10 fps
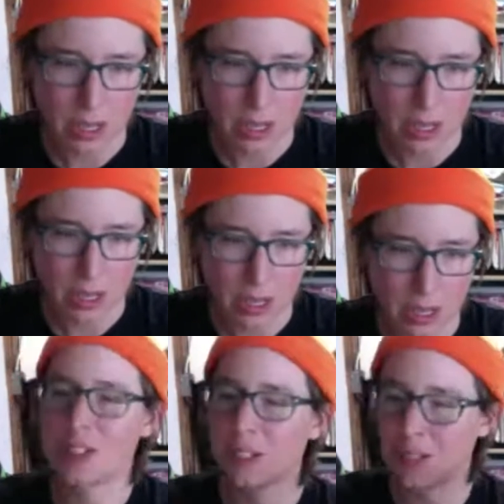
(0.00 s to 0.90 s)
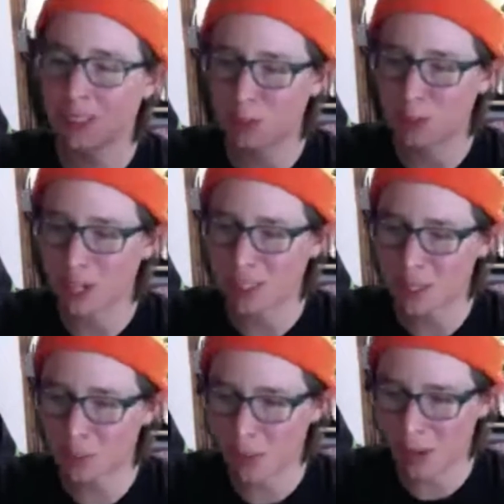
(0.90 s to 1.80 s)
done a bit to
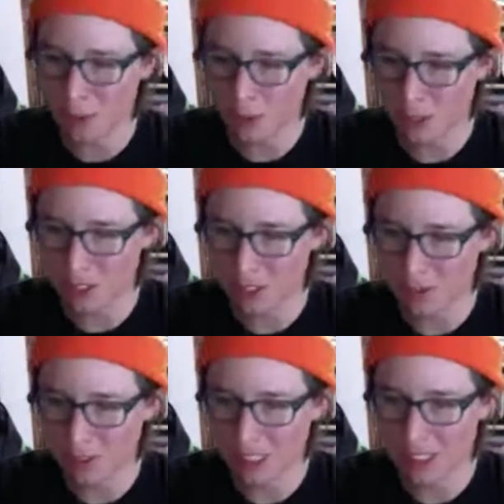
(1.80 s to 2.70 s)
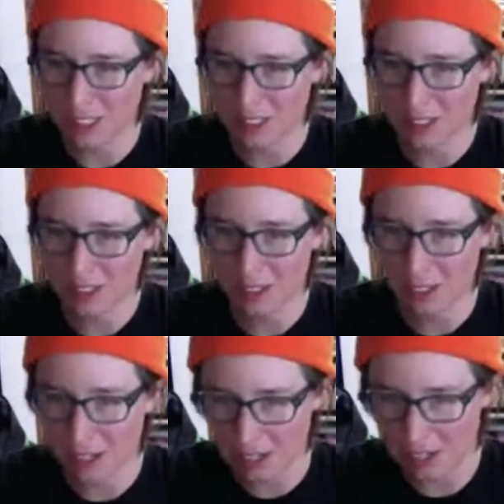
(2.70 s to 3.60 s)
erase the boundaries of listening at a
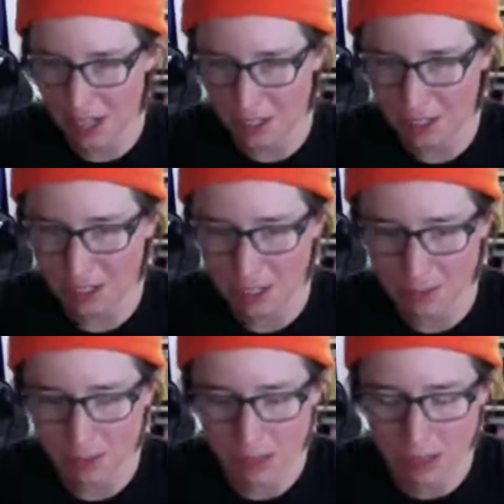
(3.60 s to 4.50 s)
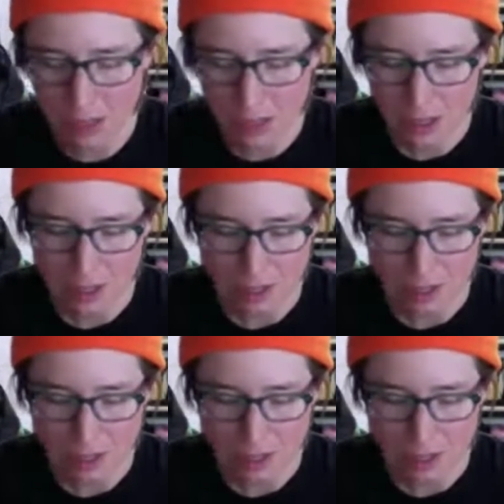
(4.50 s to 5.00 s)
national level, and